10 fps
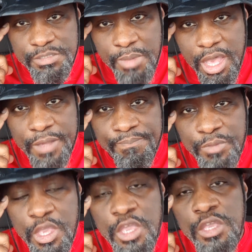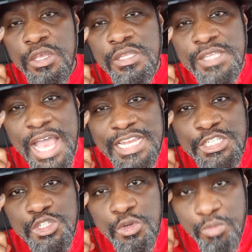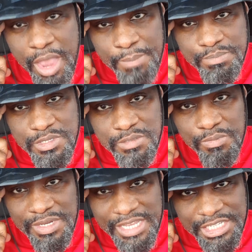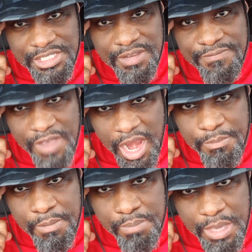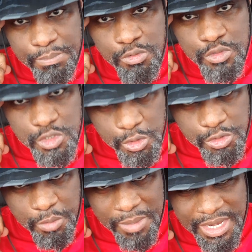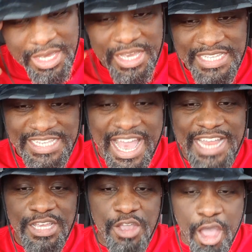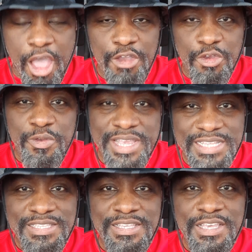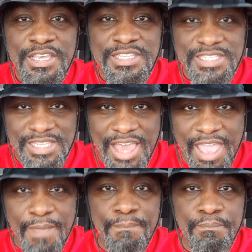mind. That is your reps. Religion, environment, people, and social media is that concrete slab.